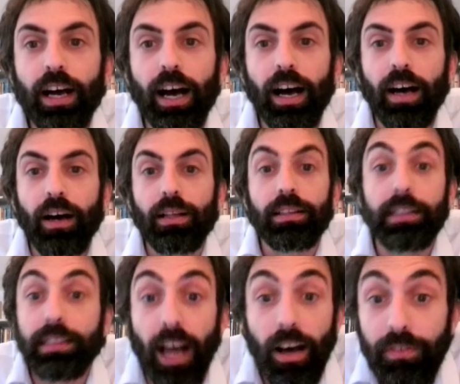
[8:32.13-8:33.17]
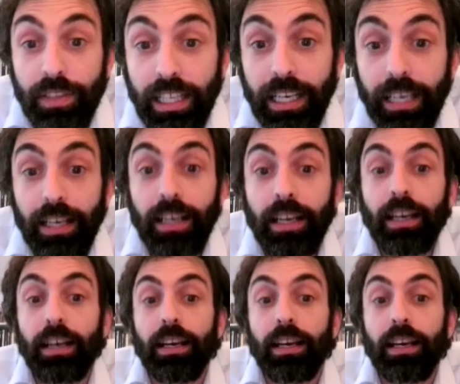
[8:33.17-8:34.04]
uh, lovely